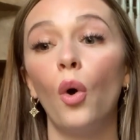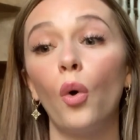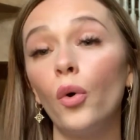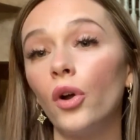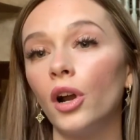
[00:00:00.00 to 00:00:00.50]

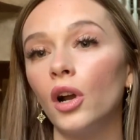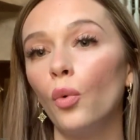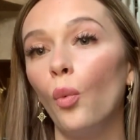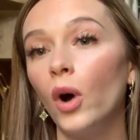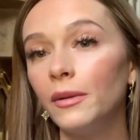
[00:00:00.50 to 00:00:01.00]
Or
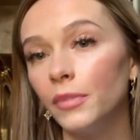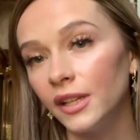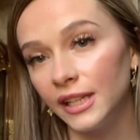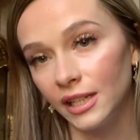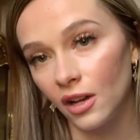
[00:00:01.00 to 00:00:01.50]
1
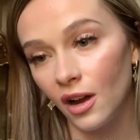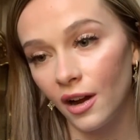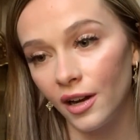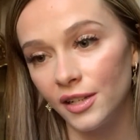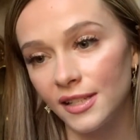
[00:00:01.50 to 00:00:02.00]
billion
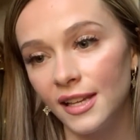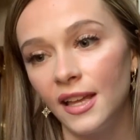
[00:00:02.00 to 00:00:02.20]
cars